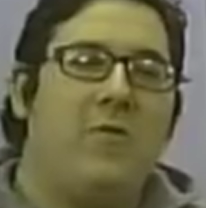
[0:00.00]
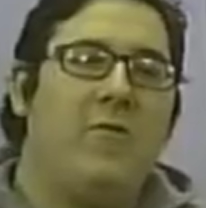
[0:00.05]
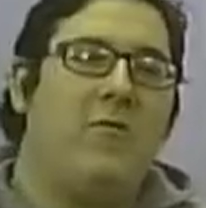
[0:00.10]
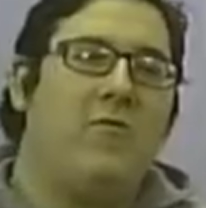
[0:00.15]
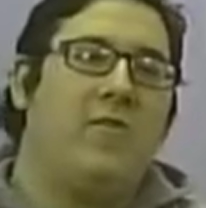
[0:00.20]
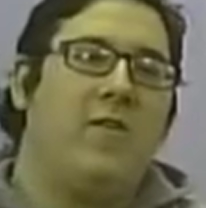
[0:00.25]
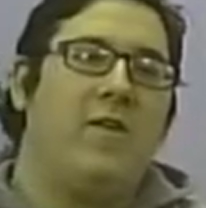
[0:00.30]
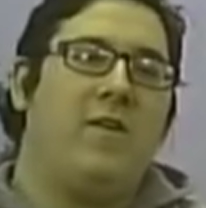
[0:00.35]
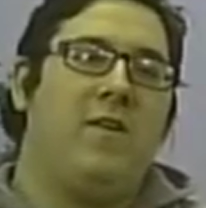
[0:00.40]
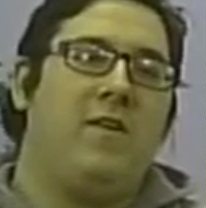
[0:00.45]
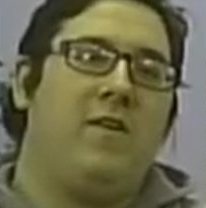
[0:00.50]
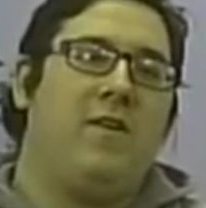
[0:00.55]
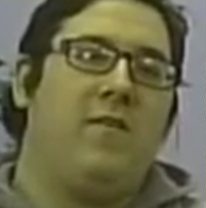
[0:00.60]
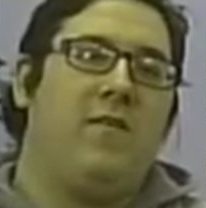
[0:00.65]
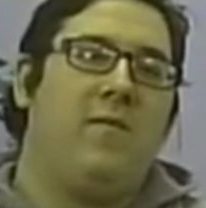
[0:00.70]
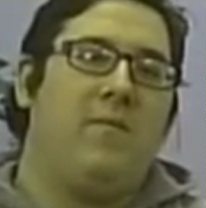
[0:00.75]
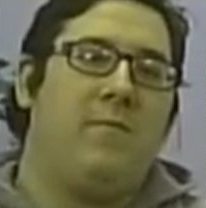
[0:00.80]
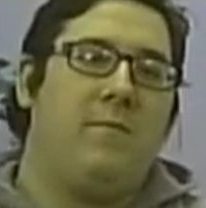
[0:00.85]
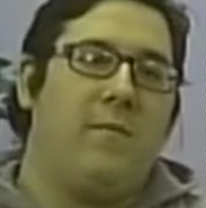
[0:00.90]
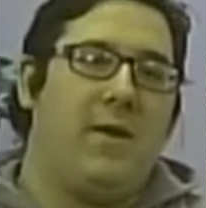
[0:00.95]
enjoyed
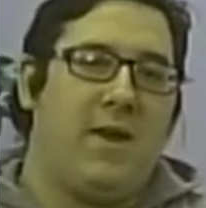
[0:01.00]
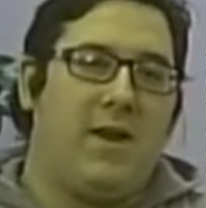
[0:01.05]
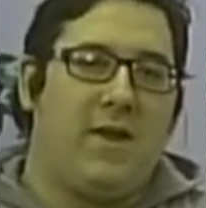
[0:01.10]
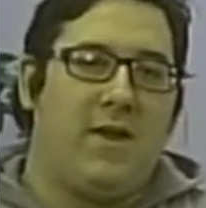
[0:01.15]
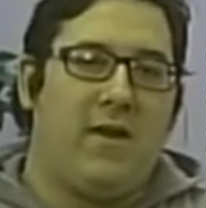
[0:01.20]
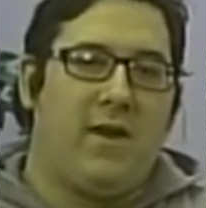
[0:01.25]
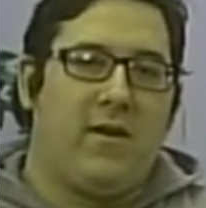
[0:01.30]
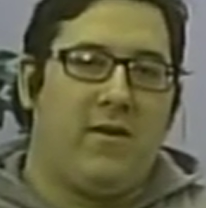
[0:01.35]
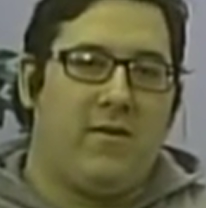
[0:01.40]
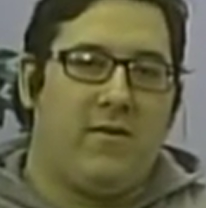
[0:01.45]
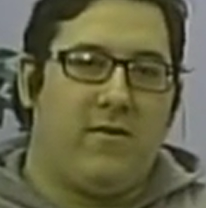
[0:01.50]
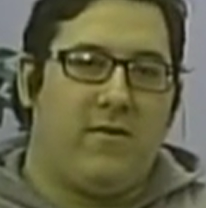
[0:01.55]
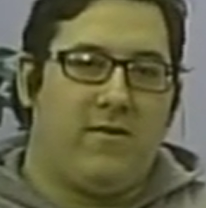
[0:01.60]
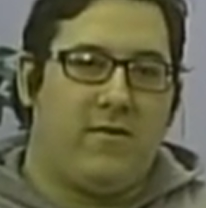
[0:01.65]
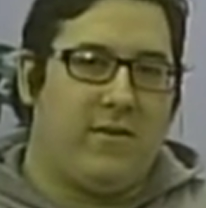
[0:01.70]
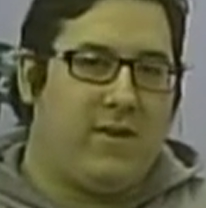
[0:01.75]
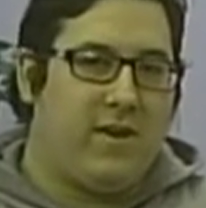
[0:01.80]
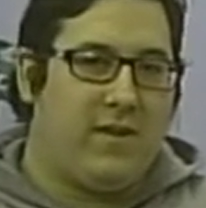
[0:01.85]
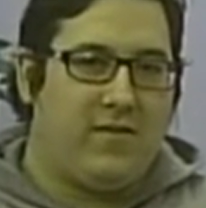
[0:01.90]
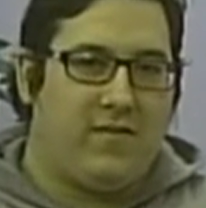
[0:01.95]
meeting our
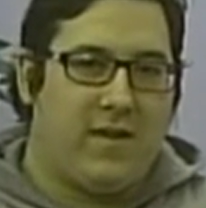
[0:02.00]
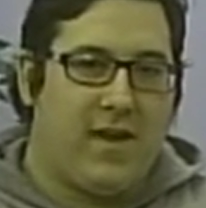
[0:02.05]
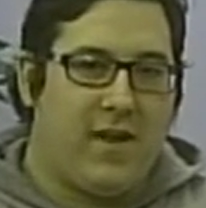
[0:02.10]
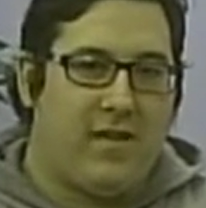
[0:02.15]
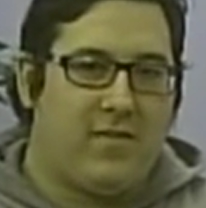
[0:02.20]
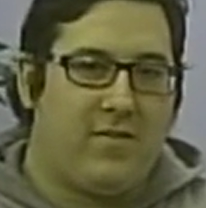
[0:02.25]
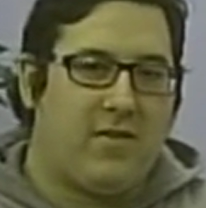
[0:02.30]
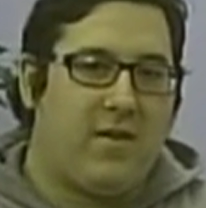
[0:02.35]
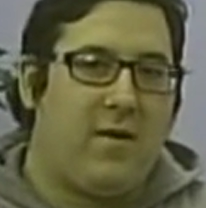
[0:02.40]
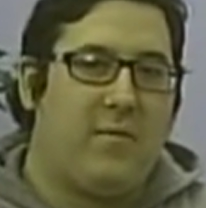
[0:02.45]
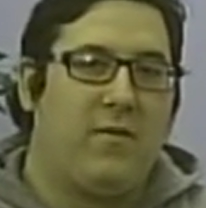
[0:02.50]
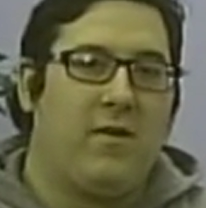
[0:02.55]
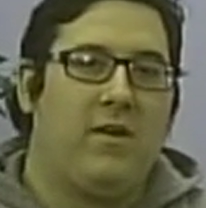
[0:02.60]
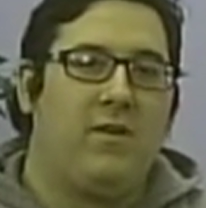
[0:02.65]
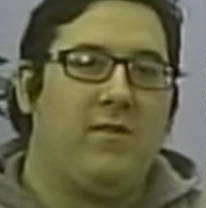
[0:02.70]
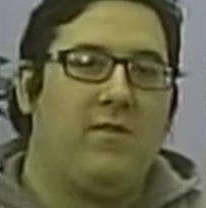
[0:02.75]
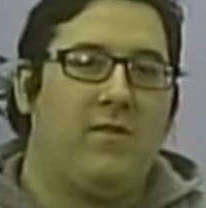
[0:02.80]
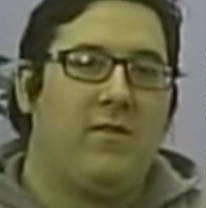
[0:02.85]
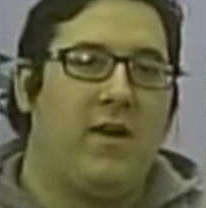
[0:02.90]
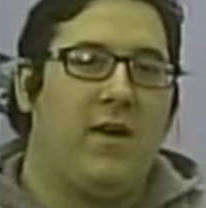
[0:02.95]
today's guest. I would
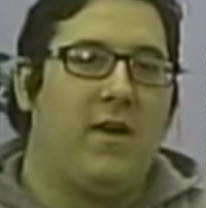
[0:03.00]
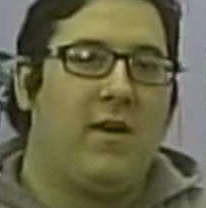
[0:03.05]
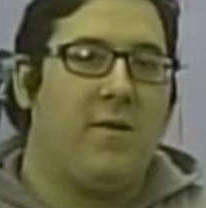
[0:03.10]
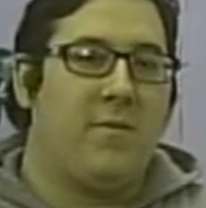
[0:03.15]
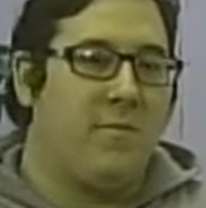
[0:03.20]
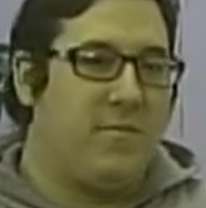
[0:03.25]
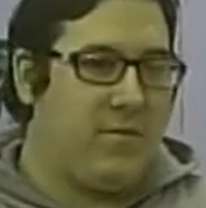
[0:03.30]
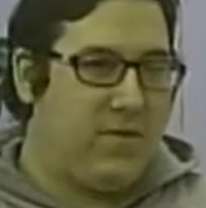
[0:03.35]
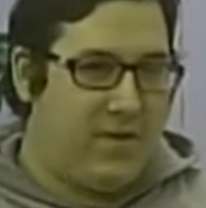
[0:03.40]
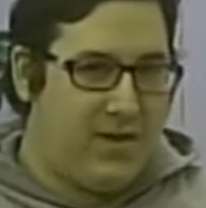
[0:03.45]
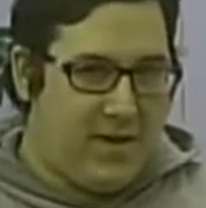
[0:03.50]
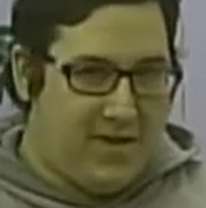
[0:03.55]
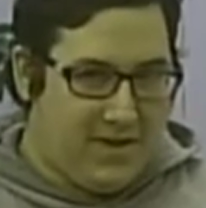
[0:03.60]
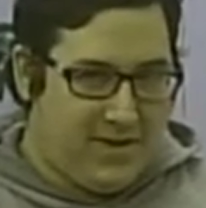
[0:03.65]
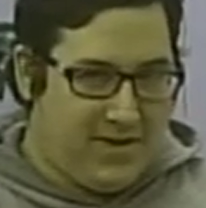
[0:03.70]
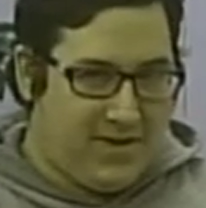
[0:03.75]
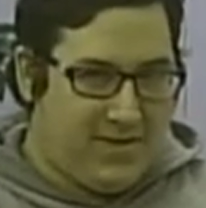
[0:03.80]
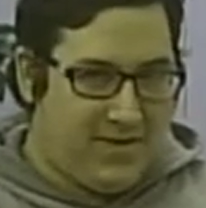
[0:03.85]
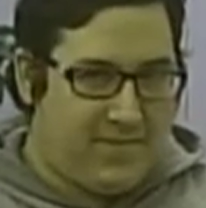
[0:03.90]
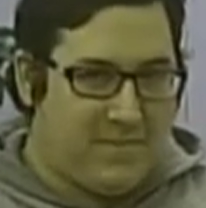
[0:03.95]
like to thank
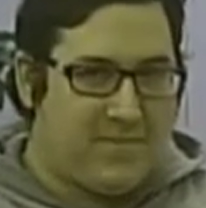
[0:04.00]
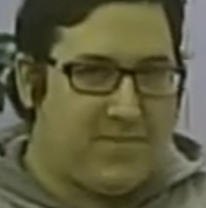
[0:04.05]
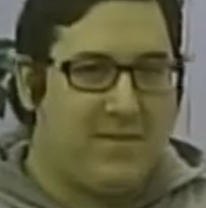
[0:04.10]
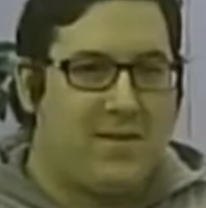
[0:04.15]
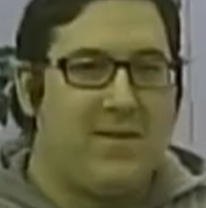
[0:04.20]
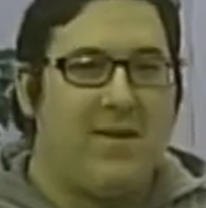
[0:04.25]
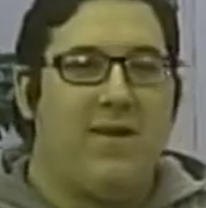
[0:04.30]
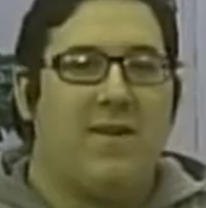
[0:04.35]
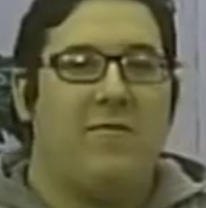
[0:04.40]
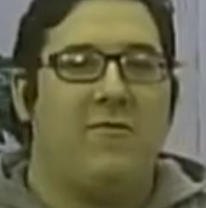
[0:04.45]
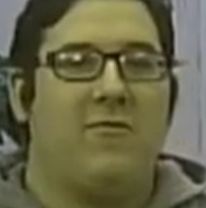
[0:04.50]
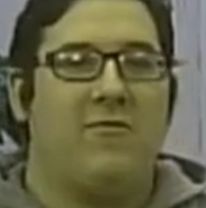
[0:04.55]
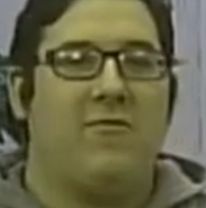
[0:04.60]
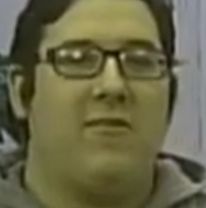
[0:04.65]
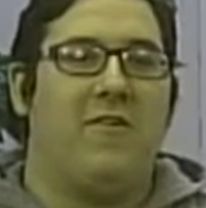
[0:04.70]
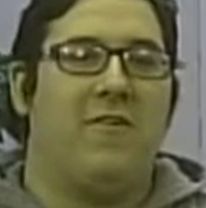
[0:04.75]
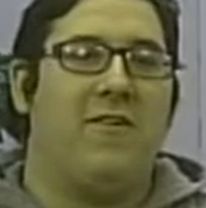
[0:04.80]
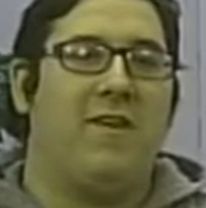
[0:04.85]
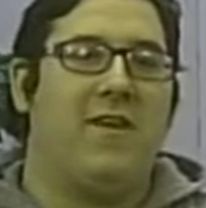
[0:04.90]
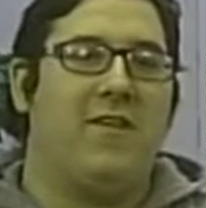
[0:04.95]
Malik for
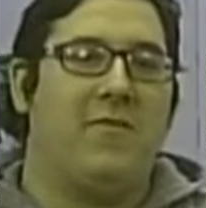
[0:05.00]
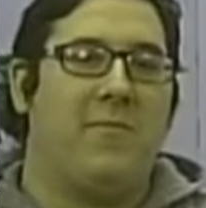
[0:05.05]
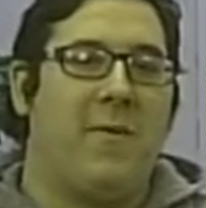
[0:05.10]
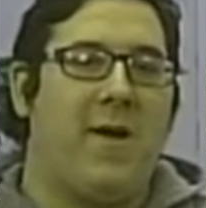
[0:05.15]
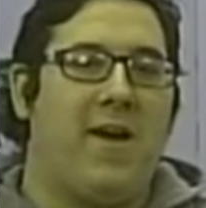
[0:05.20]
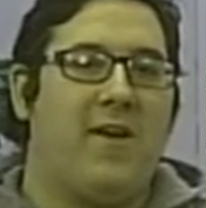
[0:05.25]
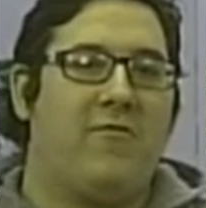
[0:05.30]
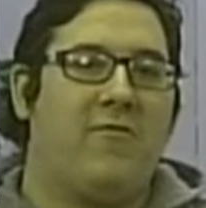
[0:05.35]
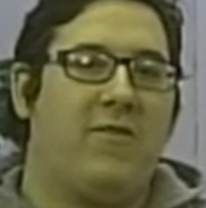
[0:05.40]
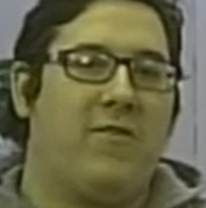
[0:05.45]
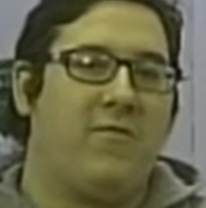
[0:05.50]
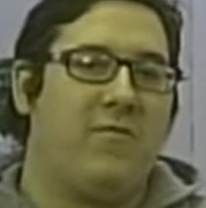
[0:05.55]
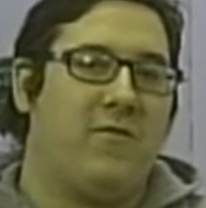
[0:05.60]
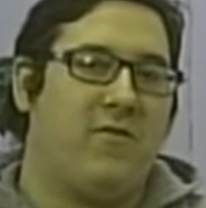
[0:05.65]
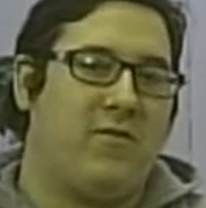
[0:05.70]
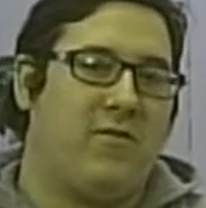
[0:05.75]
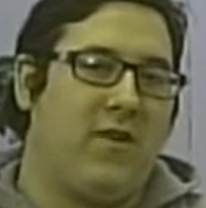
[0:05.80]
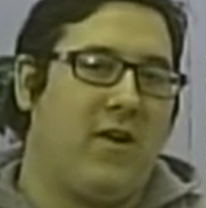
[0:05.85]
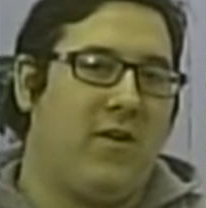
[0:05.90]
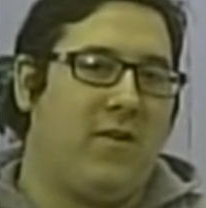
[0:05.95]
sharing his passion of
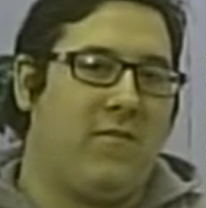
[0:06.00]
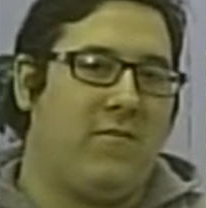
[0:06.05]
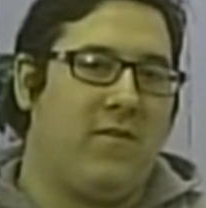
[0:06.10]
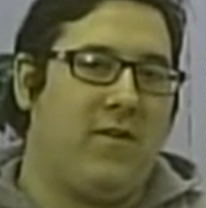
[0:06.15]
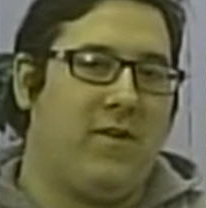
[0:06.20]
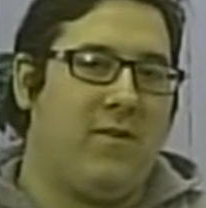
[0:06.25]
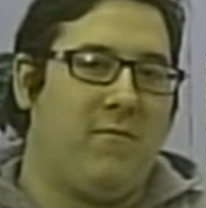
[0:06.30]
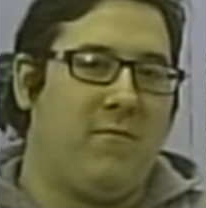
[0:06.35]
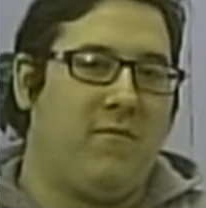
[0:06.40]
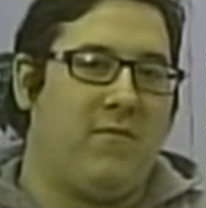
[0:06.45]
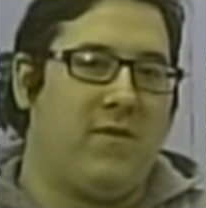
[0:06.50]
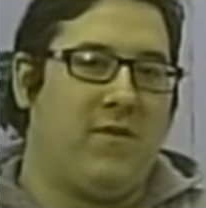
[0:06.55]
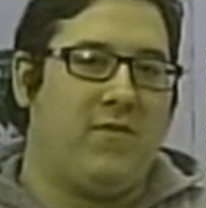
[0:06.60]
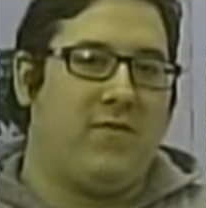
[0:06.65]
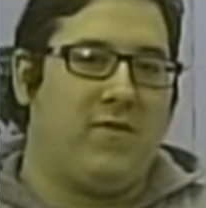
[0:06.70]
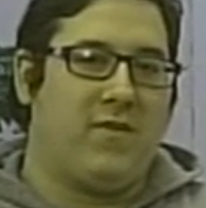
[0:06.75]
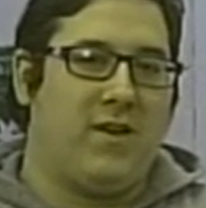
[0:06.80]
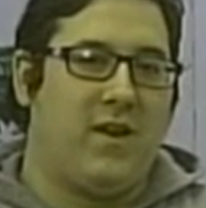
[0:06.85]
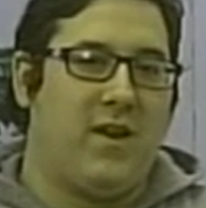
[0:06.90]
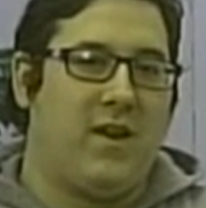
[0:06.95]
photography with
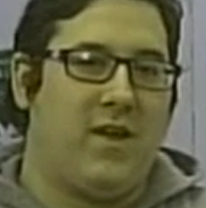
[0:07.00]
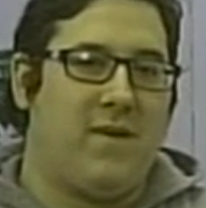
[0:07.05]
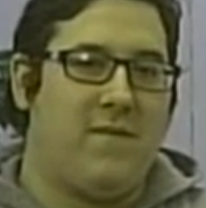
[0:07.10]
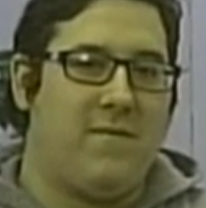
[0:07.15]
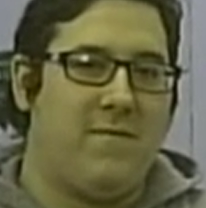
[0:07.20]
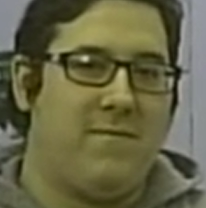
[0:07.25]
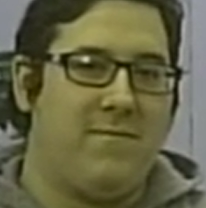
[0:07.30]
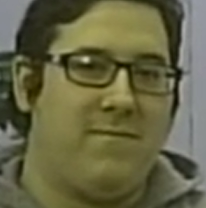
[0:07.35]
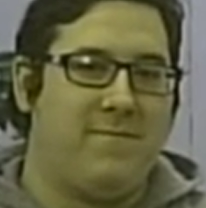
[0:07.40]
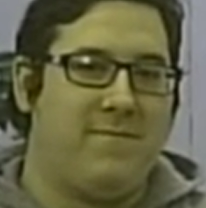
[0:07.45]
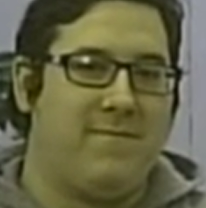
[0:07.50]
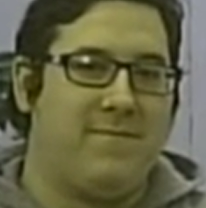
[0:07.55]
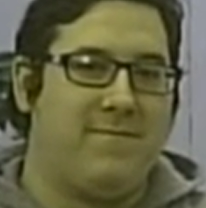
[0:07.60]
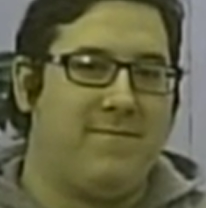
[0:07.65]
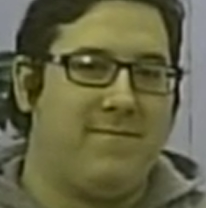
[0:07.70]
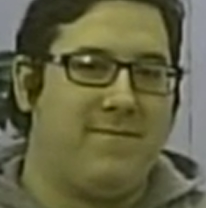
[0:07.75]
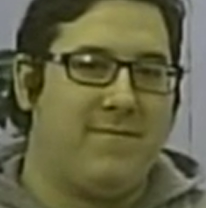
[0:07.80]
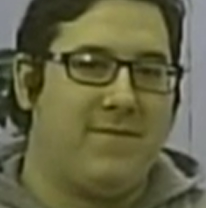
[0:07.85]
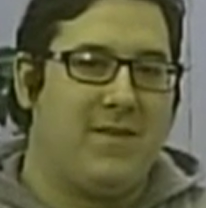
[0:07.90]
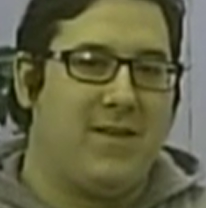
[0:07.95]
us today.
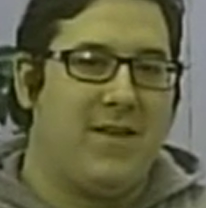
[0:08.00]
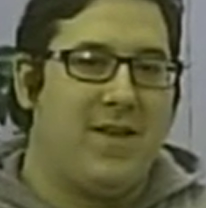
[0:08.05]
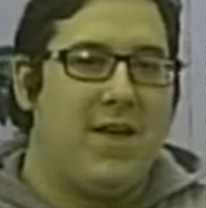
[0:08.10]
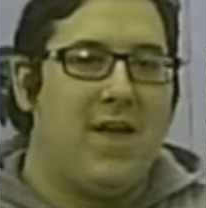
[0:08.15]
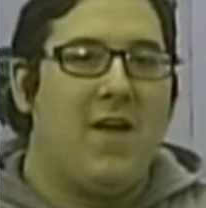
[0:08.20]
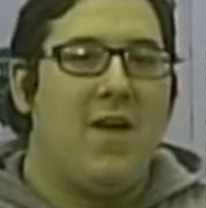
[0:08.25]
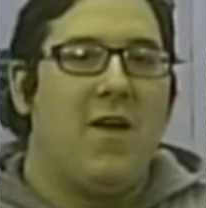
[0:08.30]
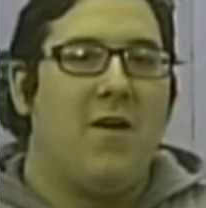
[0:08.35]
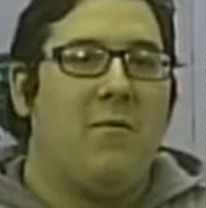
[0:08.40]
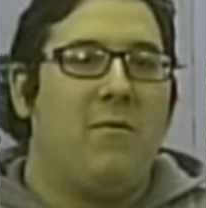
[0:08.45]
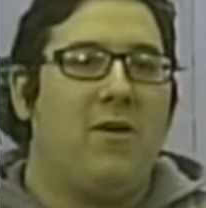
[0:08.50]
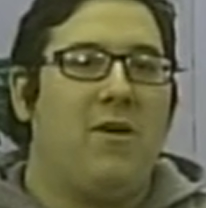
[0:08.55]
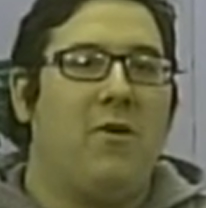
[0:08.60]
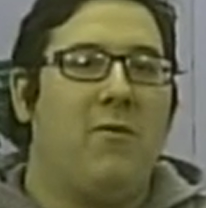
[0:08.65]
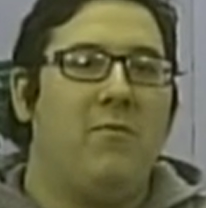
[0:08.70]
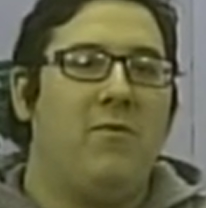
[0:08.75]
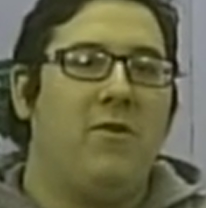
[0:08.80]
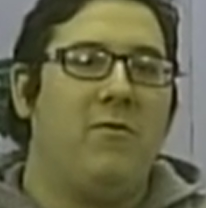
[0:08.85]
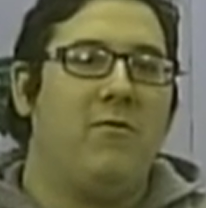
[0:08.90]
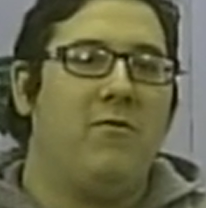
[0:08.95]
We
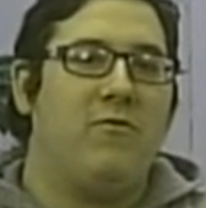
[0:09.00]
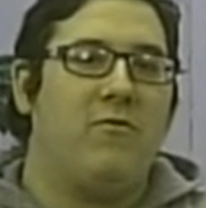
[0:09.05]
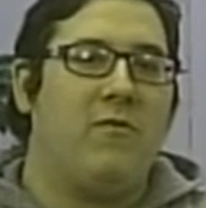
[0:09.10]
hope you